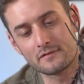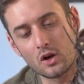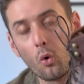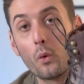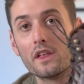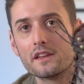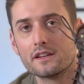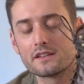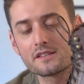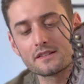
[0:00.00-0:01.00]

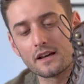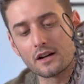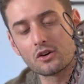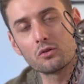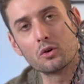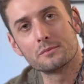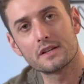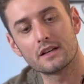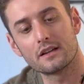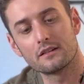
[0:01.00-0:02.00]
oiliness that a chrome
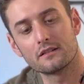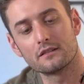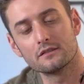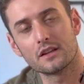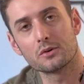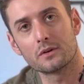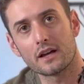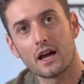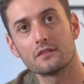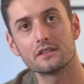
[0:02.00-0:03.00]
tan leather would
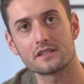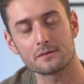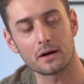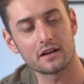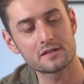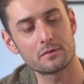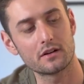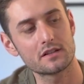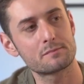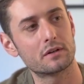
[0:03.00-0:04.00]
have, at least in my
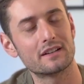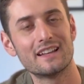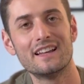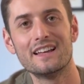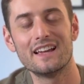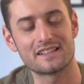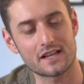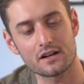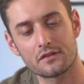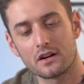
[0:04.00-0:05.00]
experience, but it's
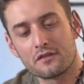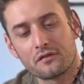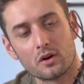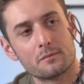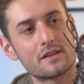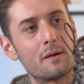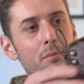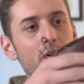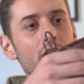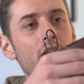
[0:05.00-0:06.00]
got a very firm
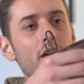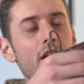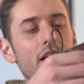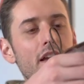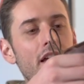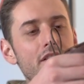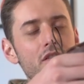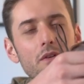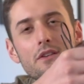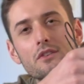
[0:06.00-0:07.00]
temper. And
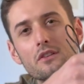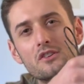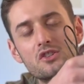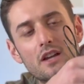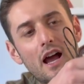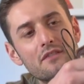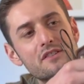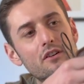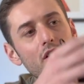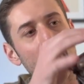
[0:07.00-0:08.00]
so even though the shafts
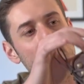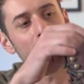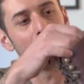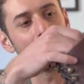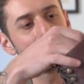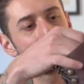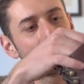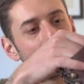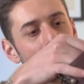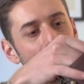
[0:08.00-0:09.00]
are
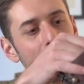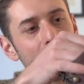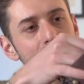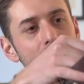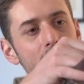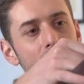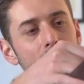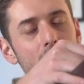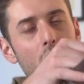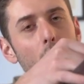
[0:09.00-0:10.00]
unlined, it's
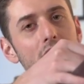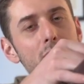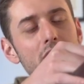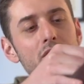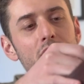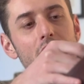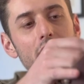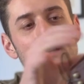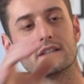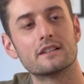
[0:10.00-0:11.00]
going to be a
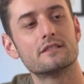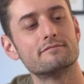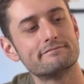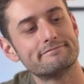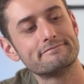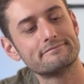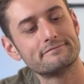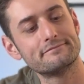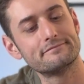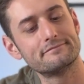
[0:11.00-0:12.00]
very,
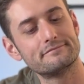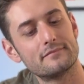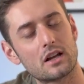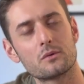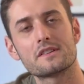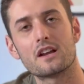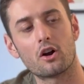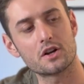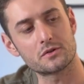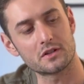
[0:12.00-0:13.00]
I don't want to say
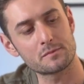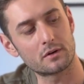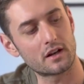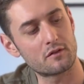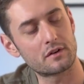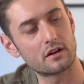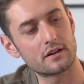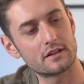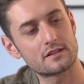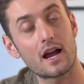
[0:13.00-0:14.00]
arduous, but a
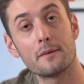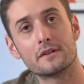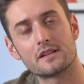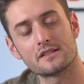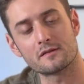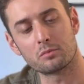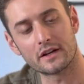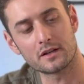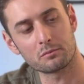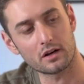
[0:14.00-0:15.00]
very time-intensive
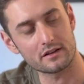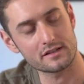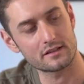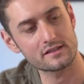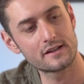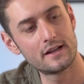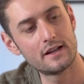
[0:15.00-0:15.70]
break-in process.